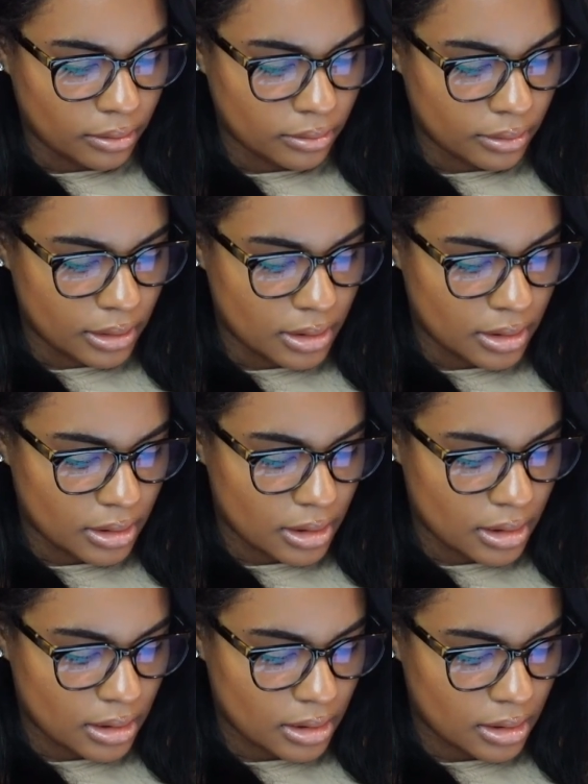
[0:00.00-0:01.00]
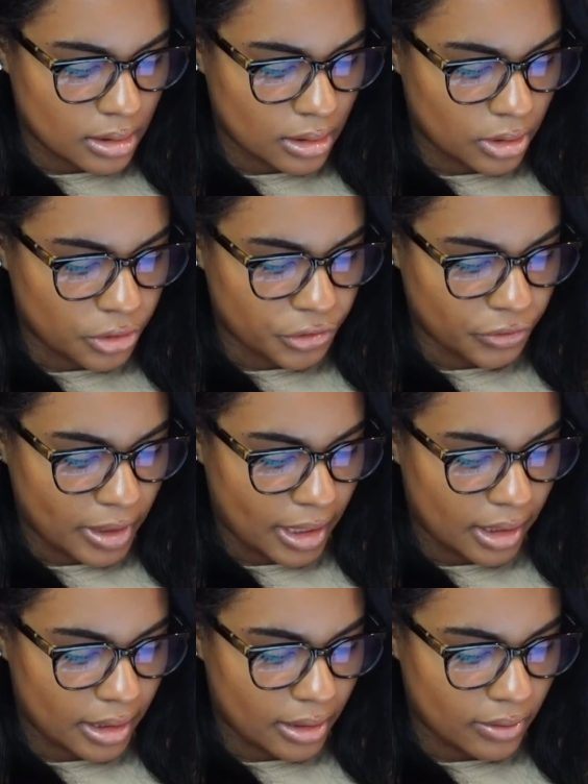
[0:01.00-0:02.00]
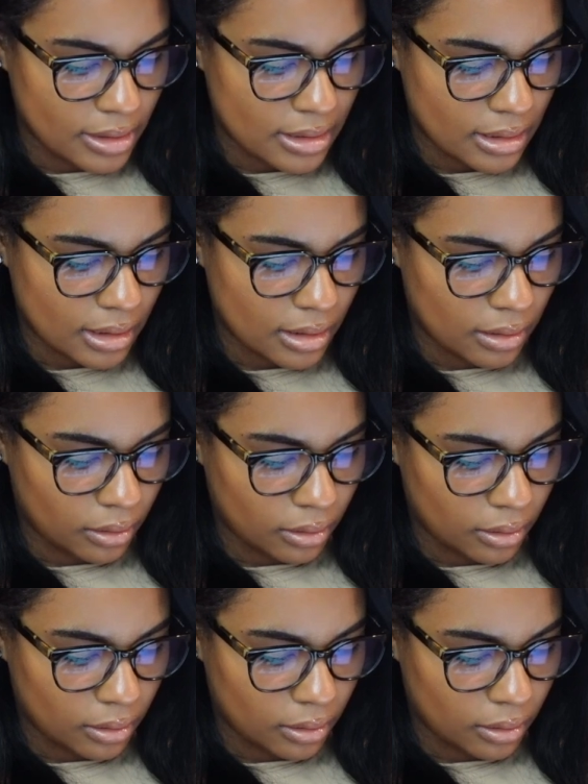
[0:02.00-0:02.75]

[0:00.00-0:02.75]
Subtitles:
let's just drag it down and see.